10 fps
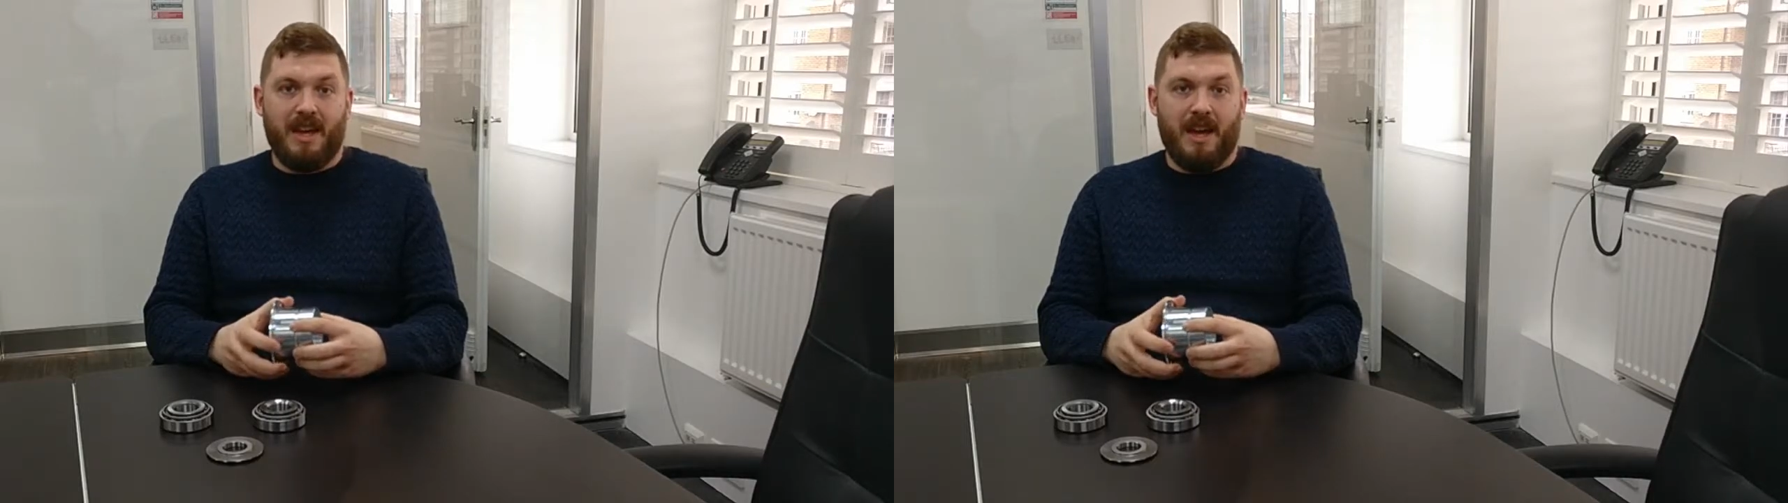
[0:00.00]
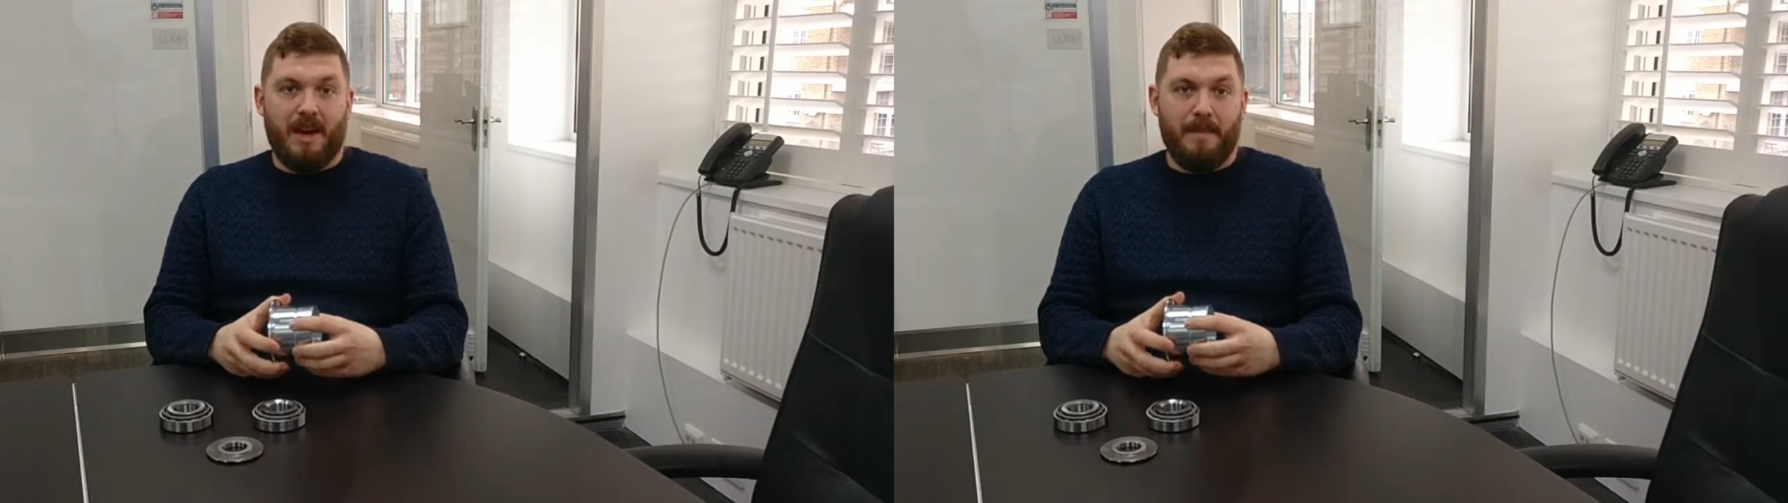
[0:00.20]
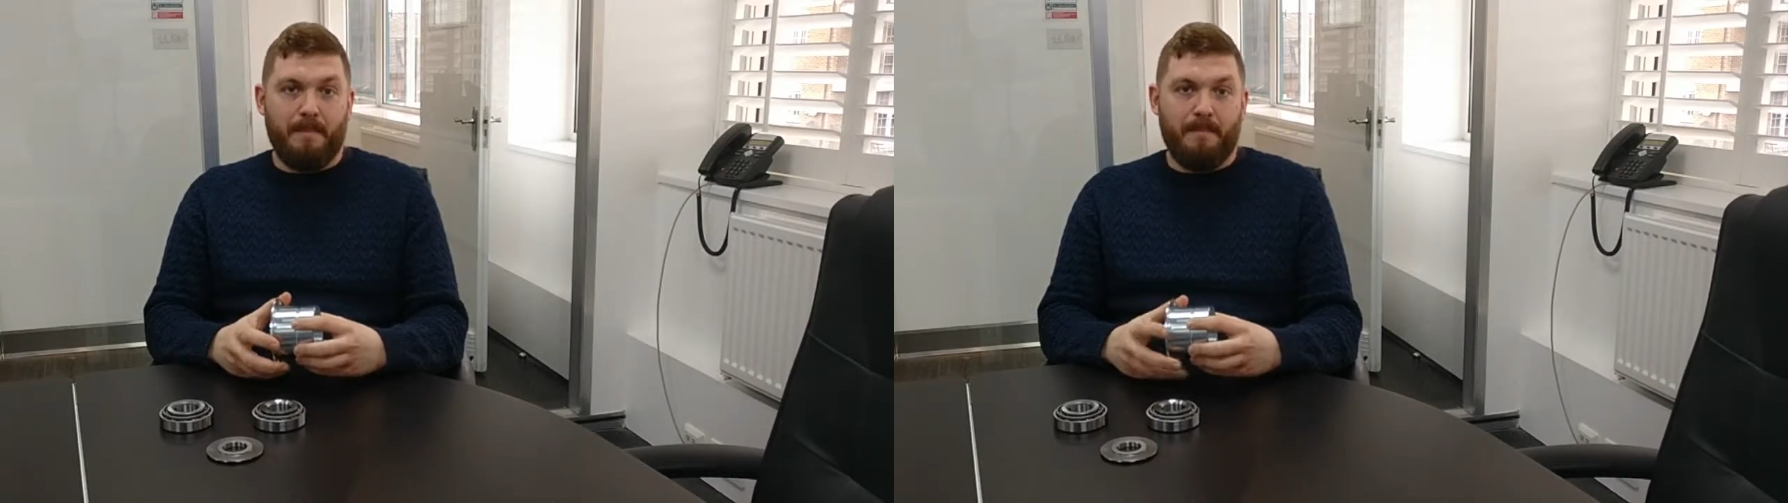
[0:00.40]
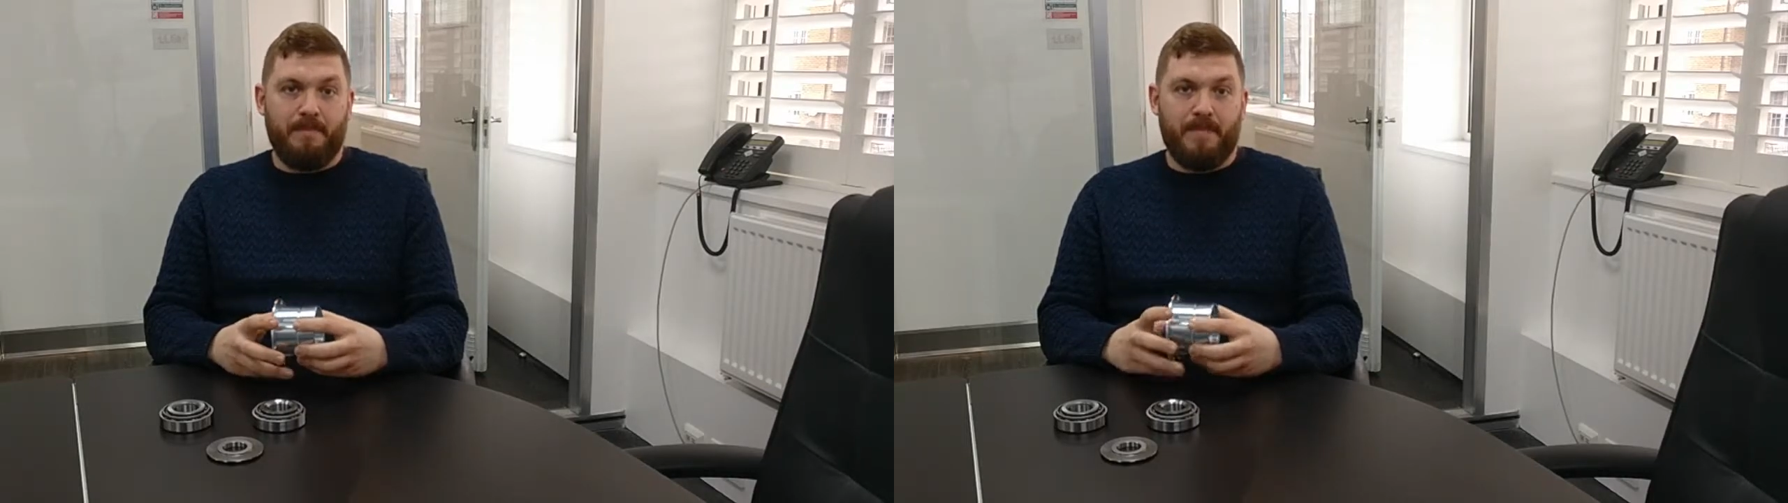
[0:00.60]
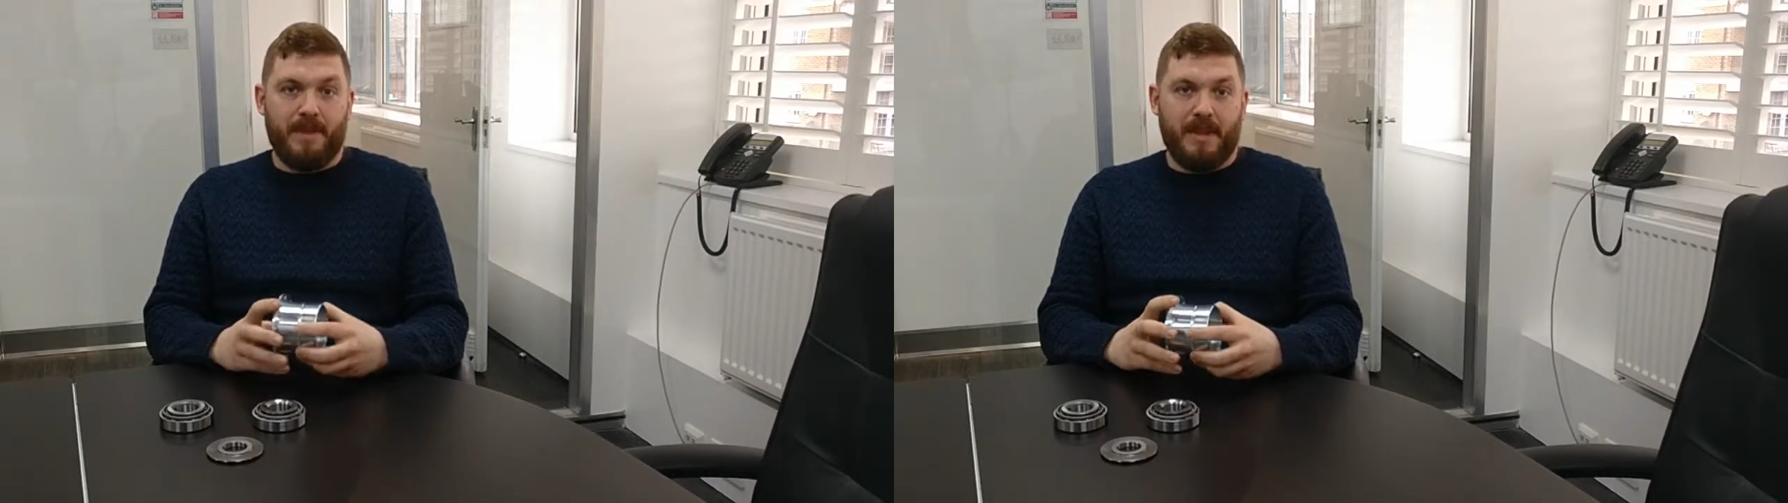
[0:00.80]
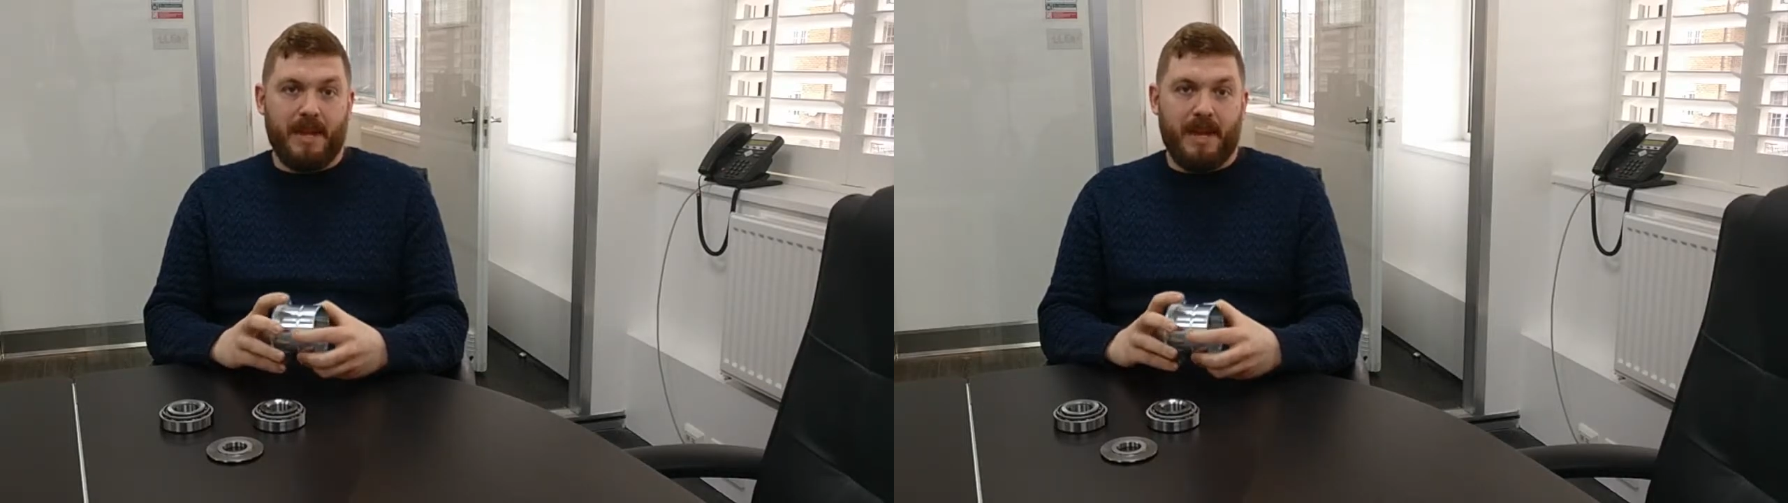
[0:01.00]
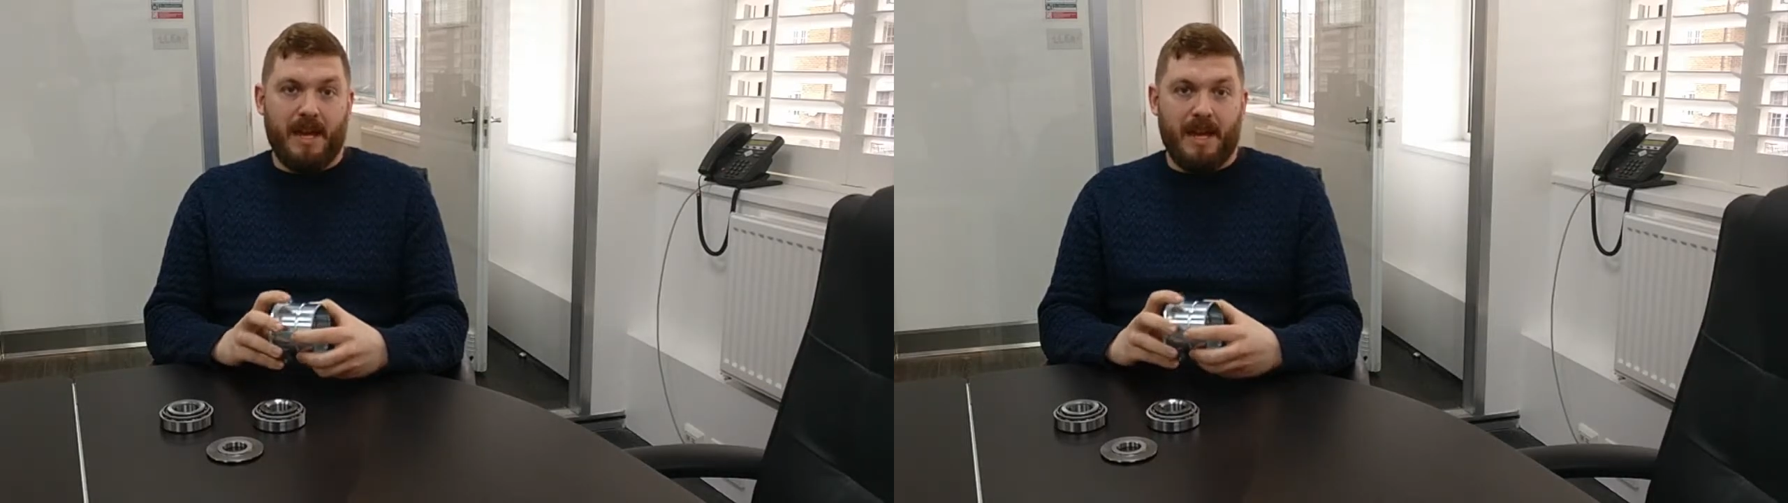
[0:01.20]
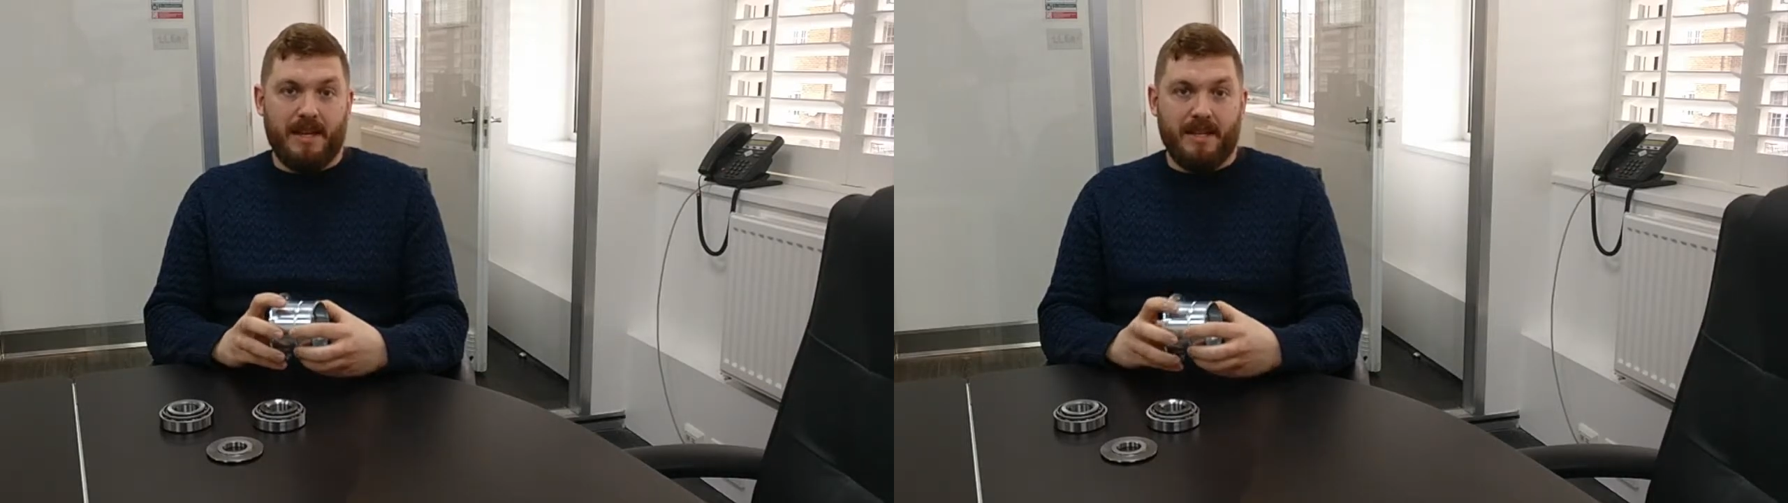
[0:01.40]

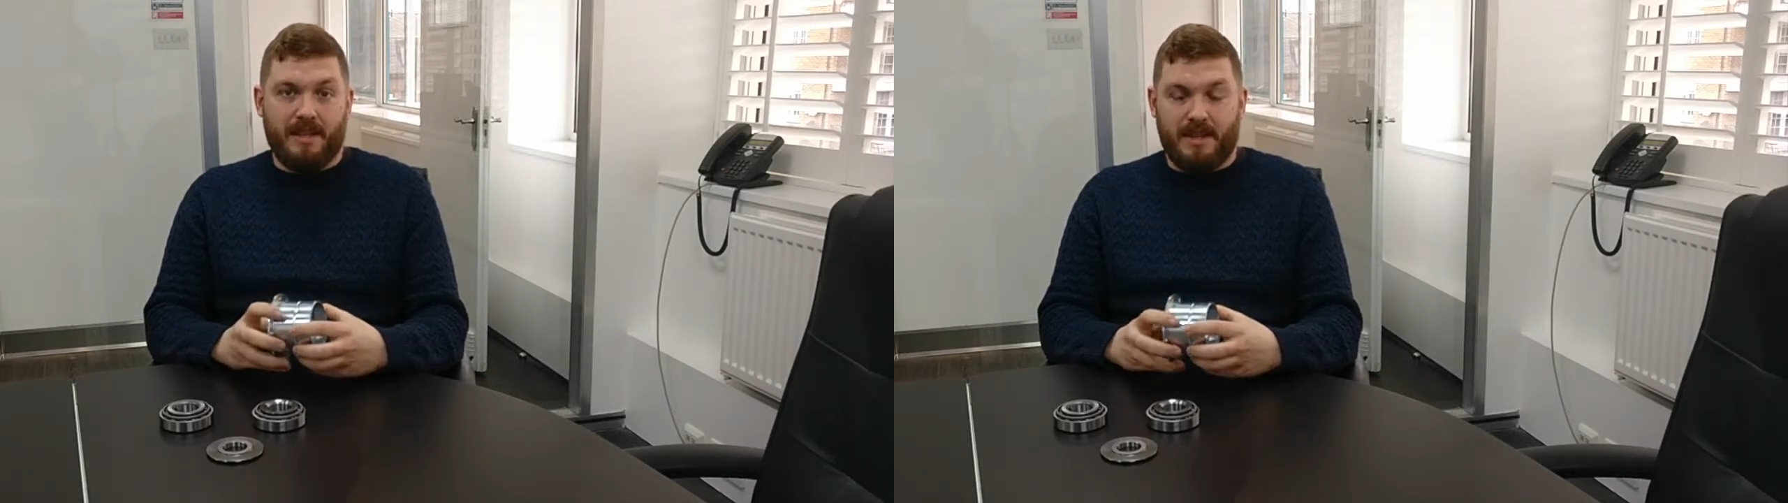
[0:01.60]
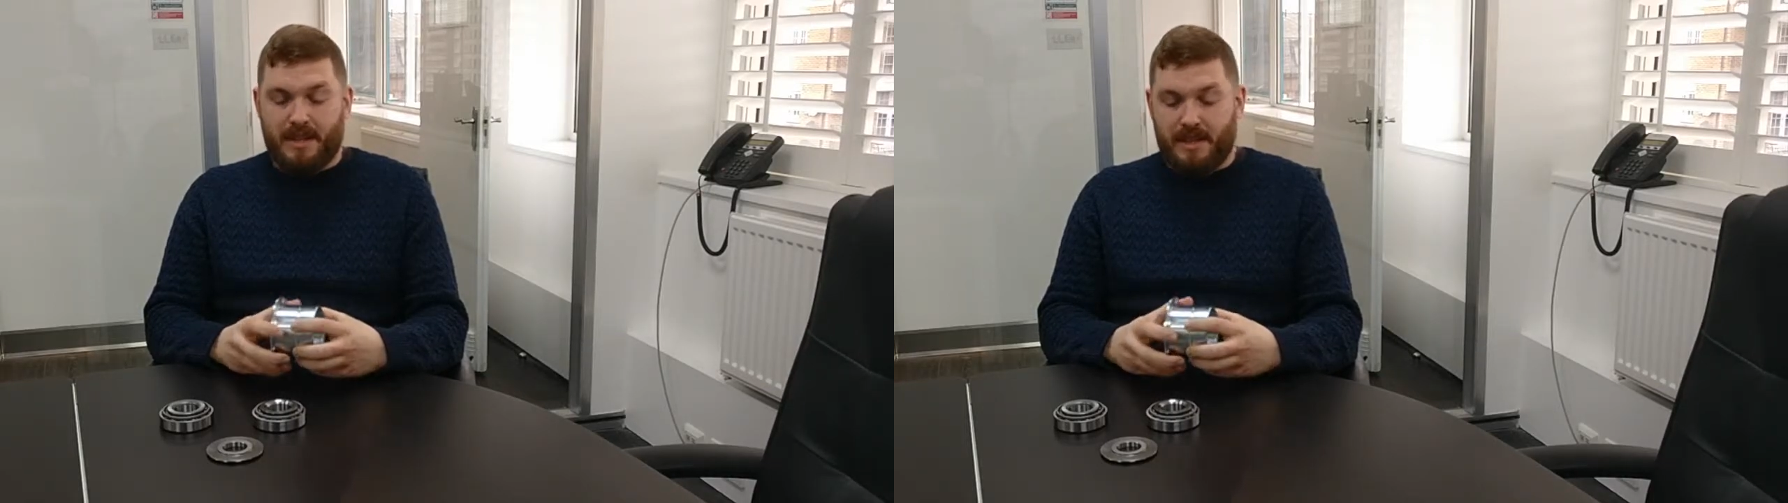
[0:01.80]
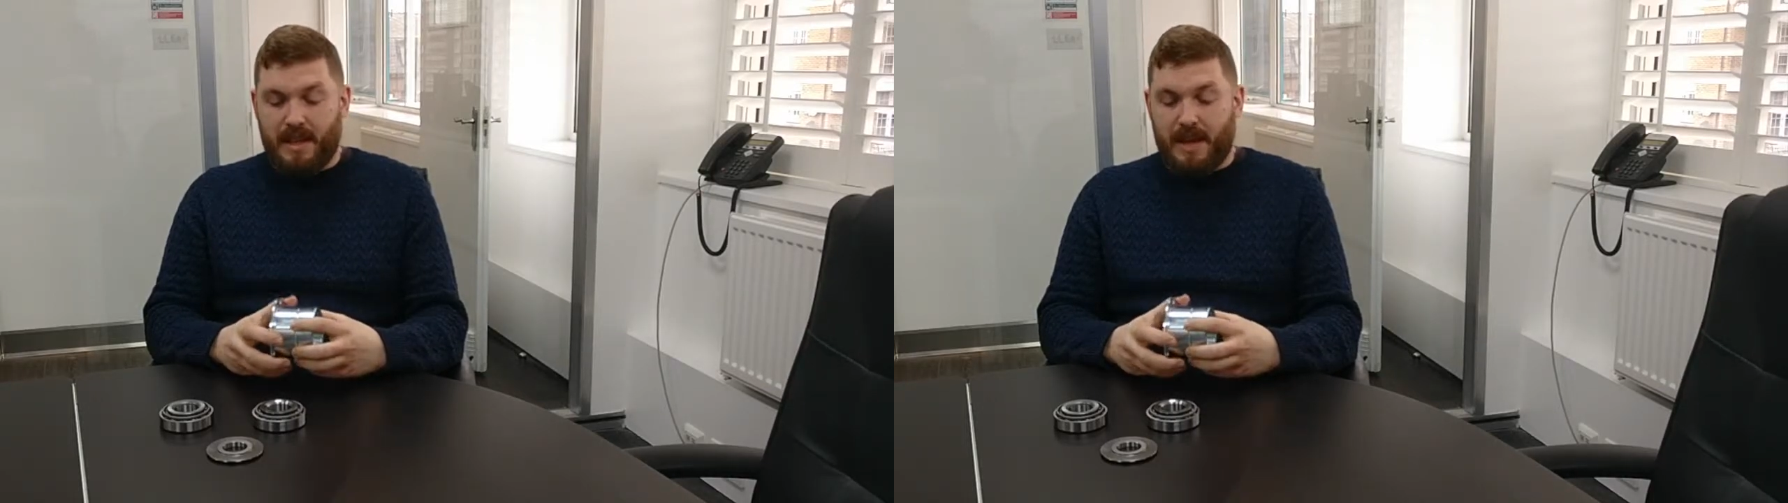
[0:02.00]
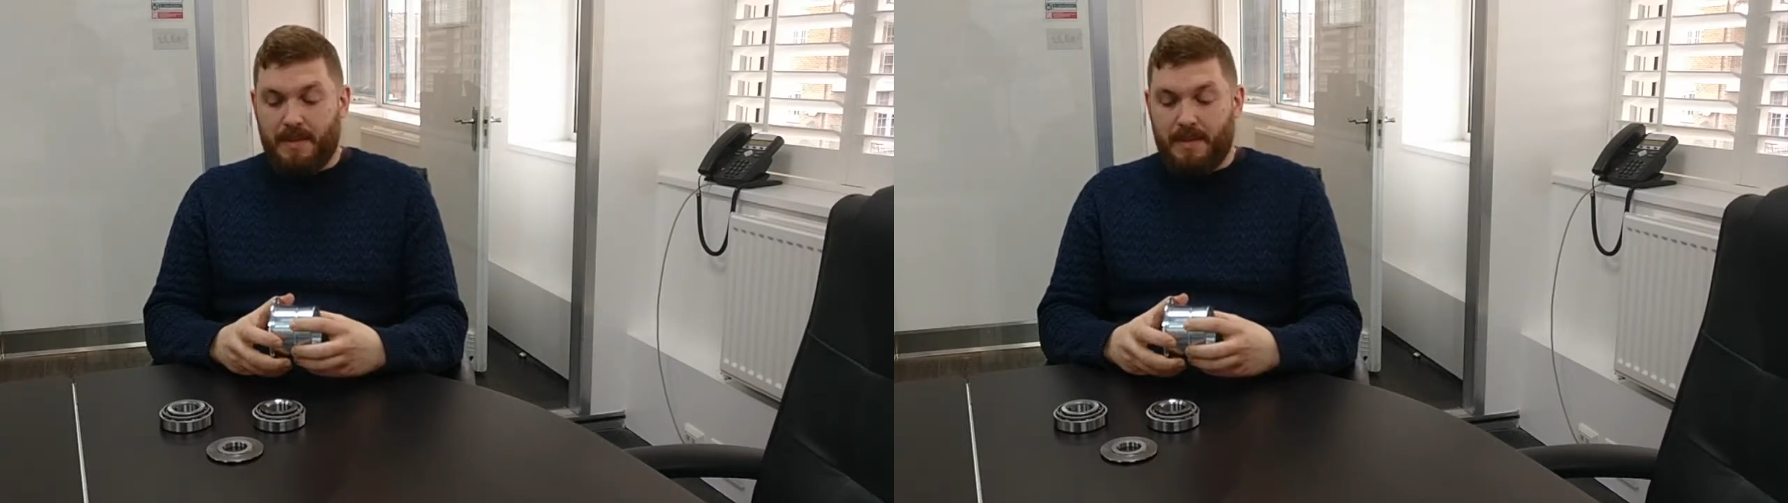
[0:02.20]
And yeah,